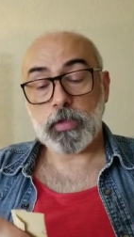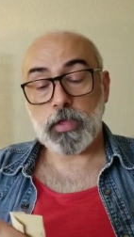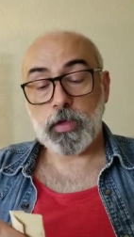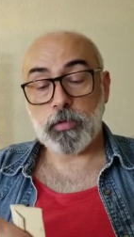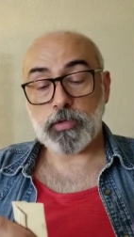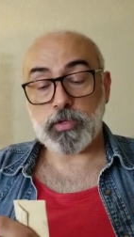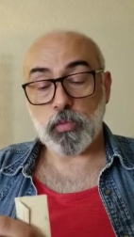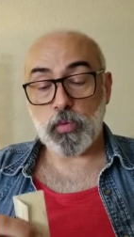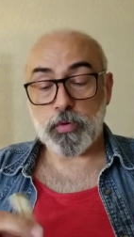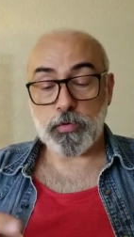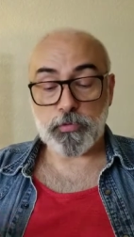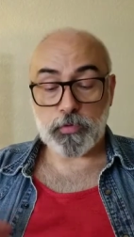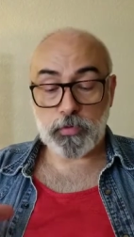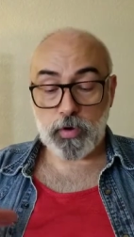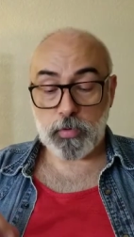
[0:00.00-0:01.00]
He was a
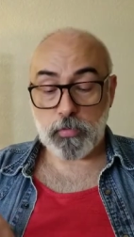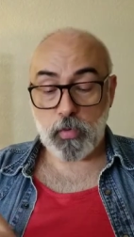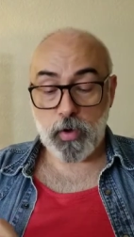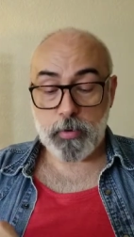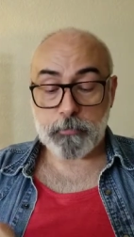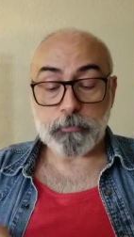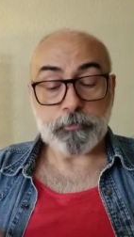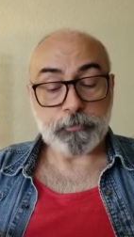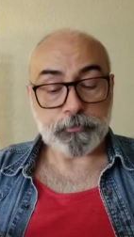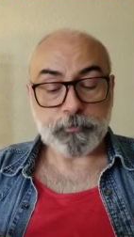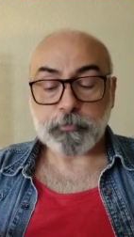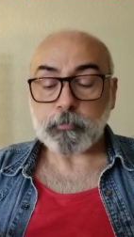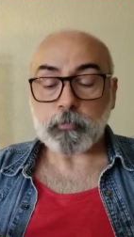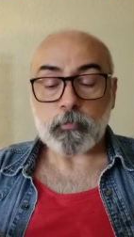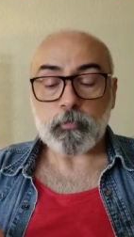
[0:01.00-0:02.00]
wonderful little boy.
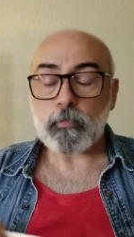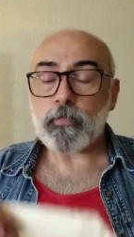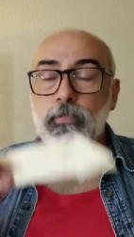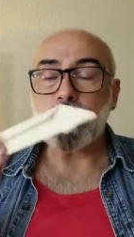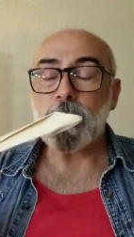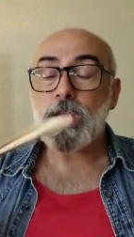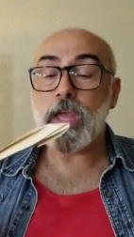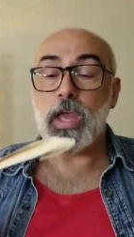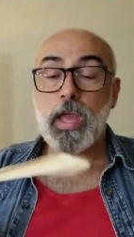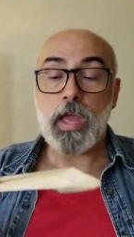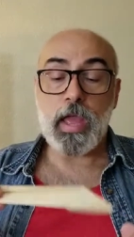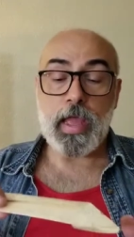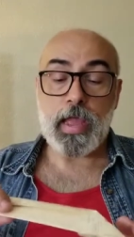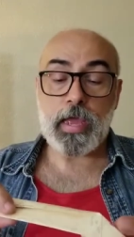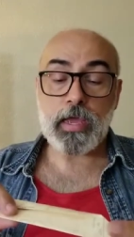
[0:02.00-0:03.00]

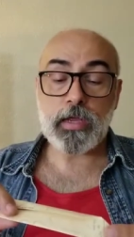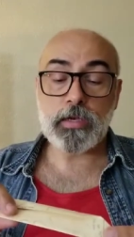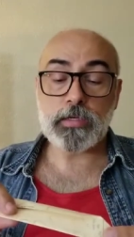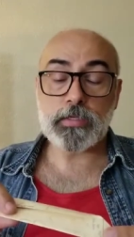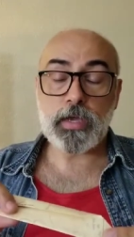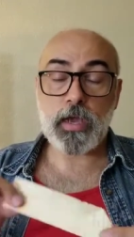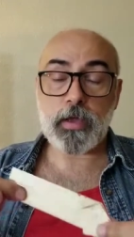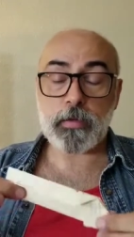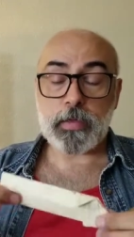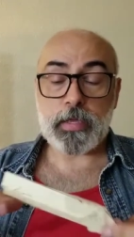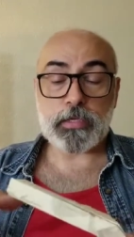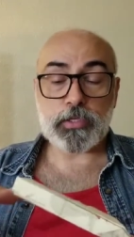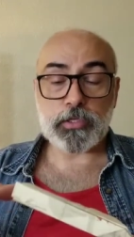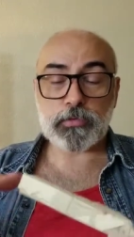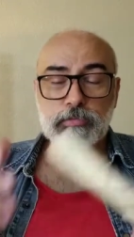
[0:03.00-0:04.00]
And
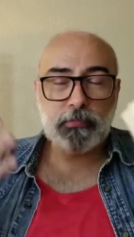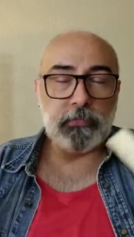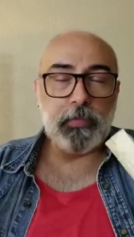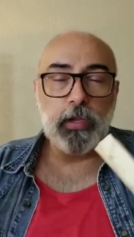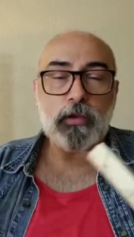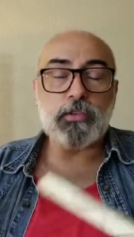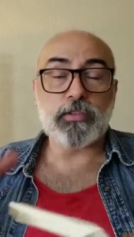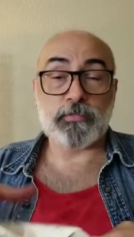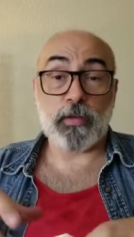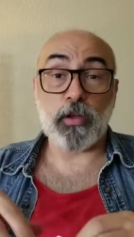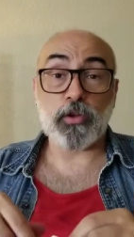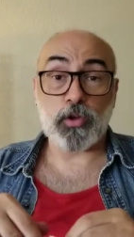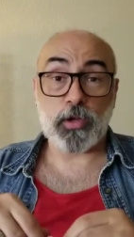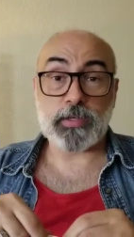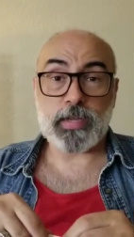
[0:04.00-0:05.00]
it just
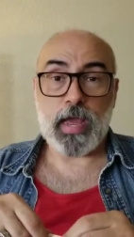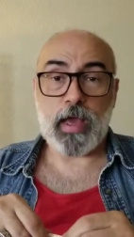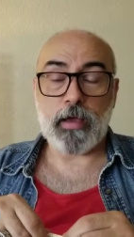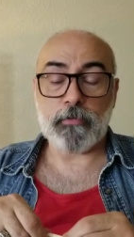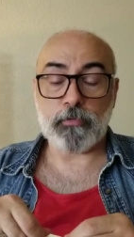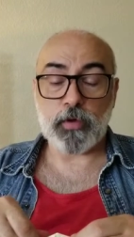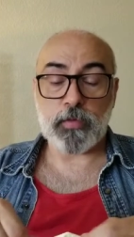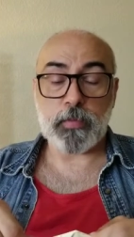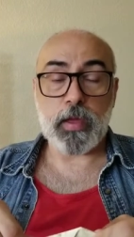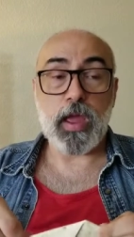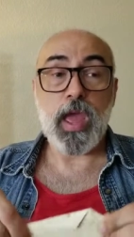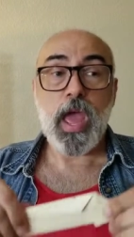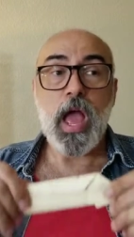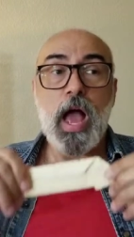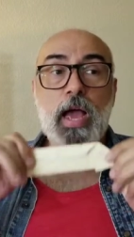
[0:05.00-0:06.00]
felt good to have with me.
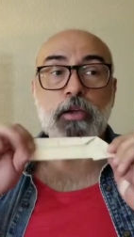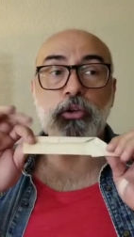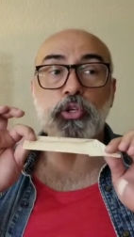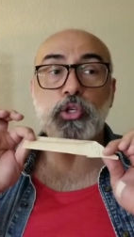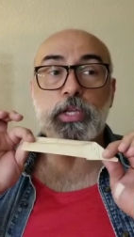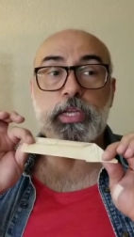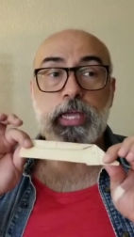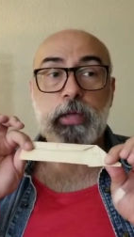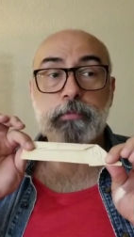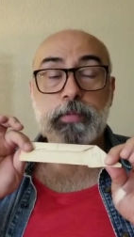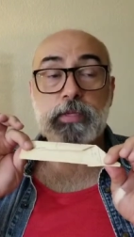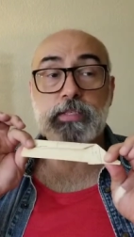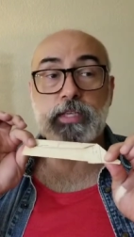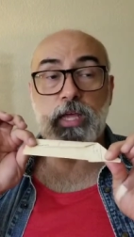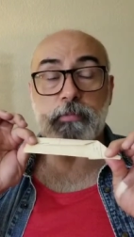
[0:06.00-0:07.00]
I usually keep
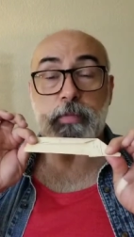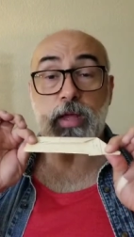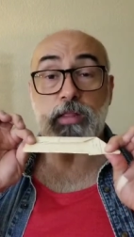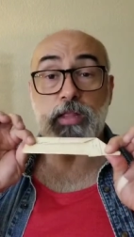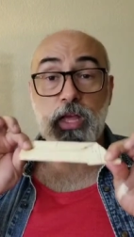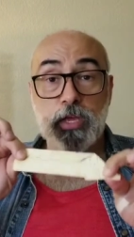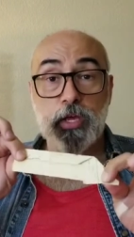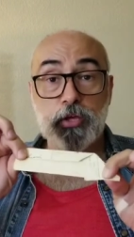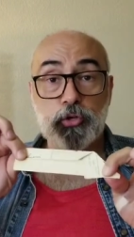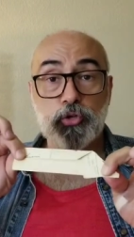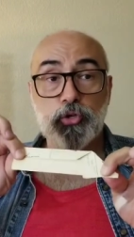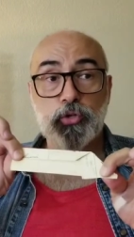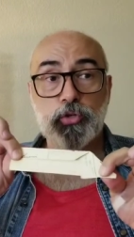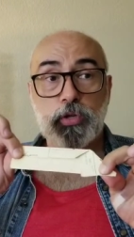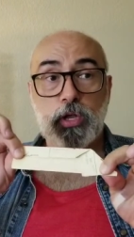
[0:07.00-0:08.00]
this in my
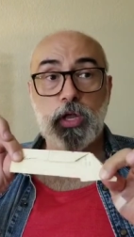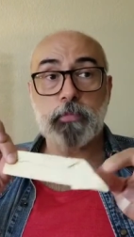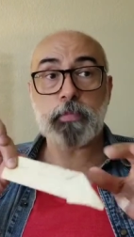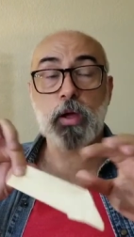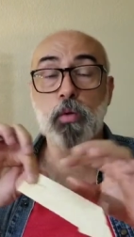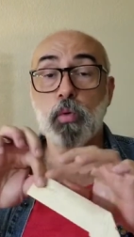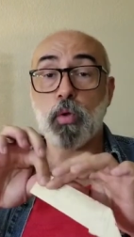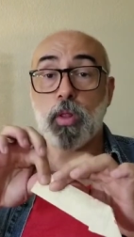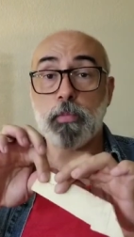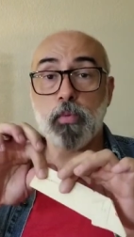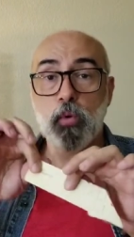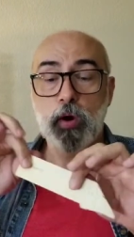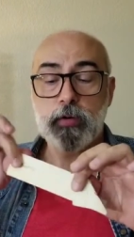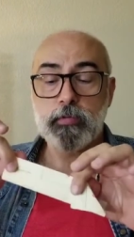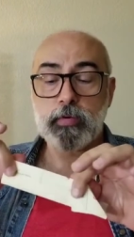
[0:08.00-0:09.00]
luggage, in my
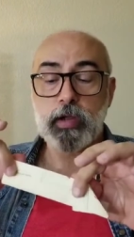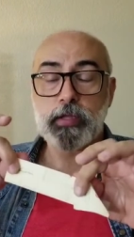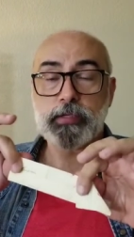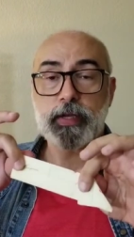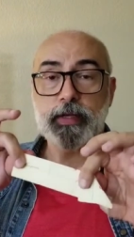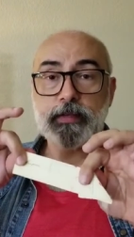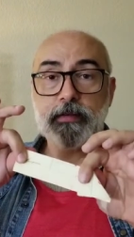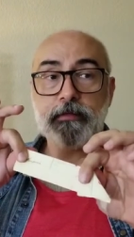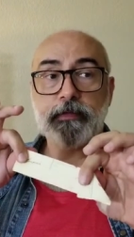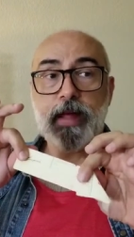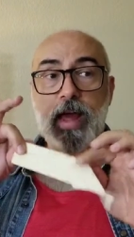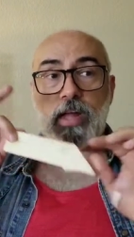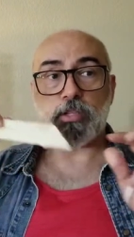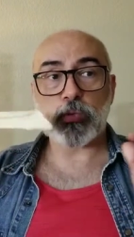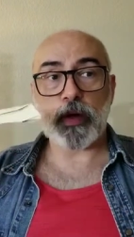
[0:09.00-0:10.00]
rollerboard. It's nice and
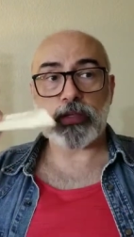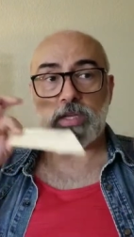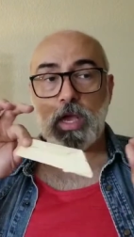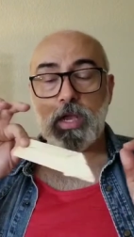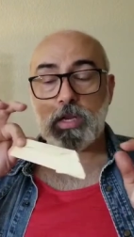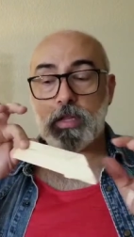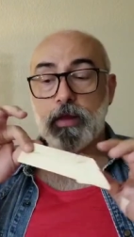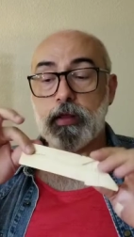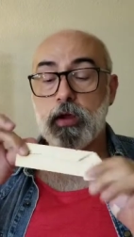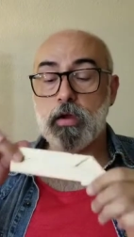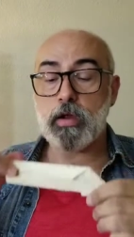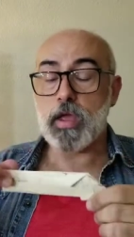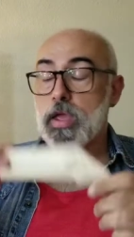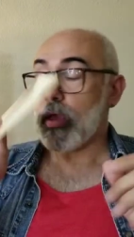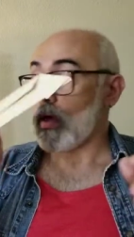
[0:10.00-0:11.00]
flat, so I tuck it in
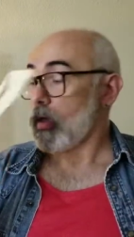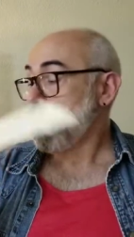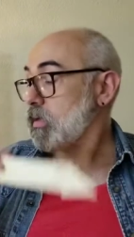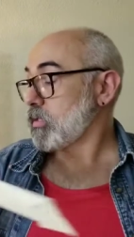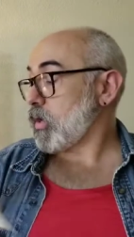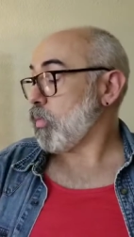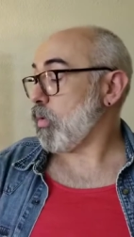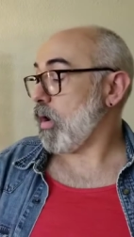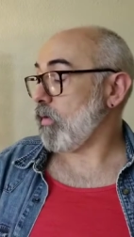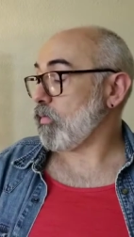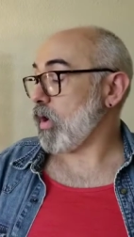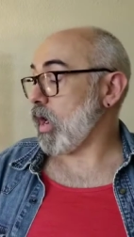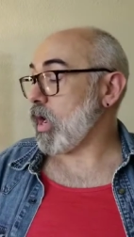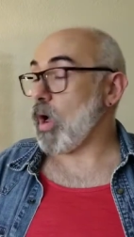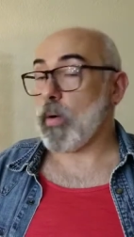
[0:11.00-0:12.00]
there. So
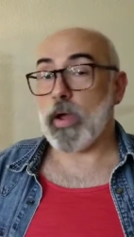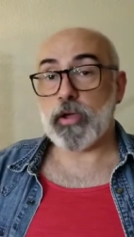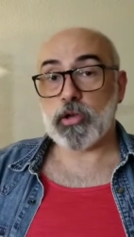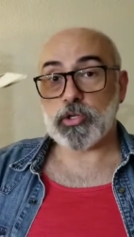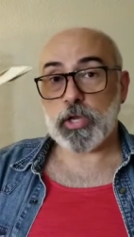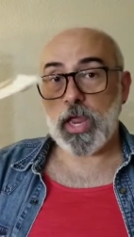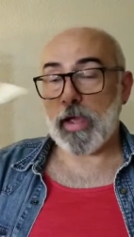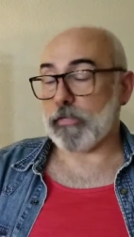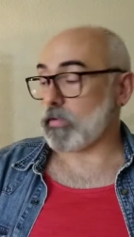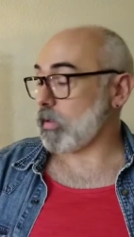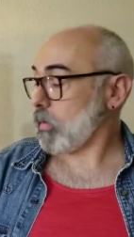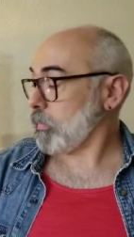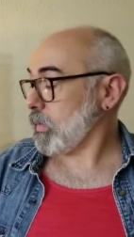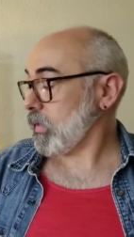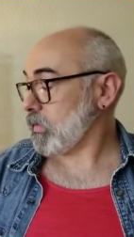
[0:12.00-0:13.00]
wherever I go, I usually have a
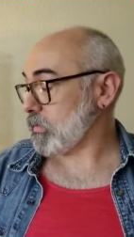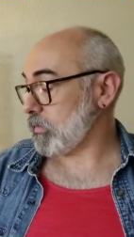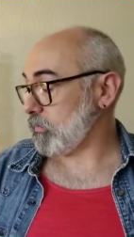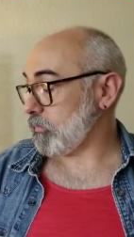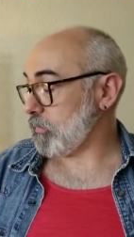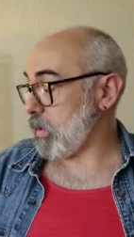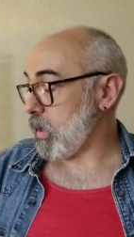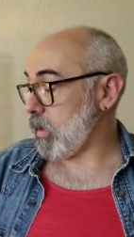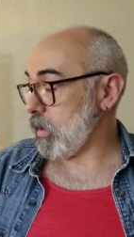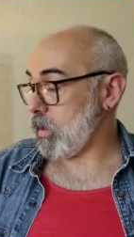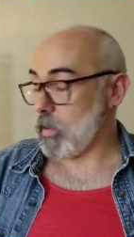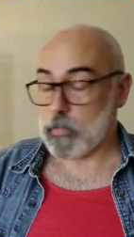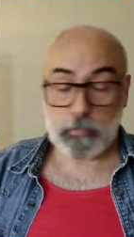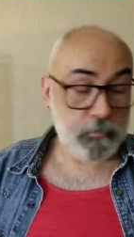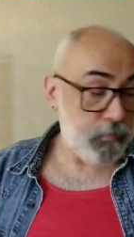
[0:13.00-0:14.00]
little piece of
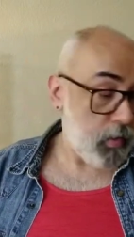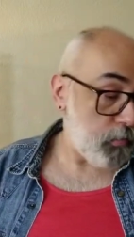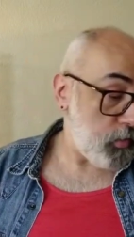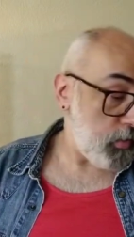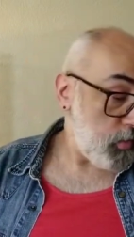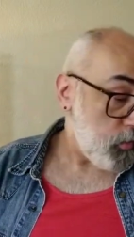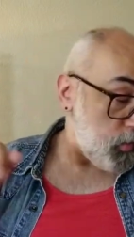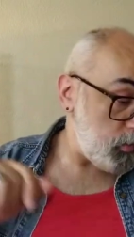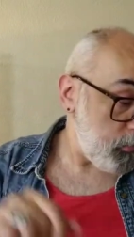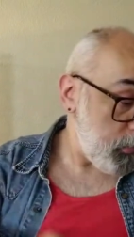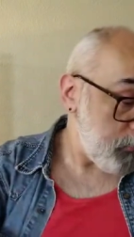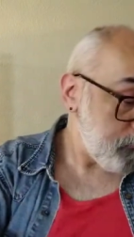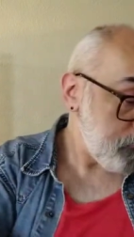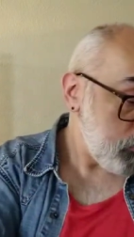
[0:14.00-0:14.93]
my brother with me.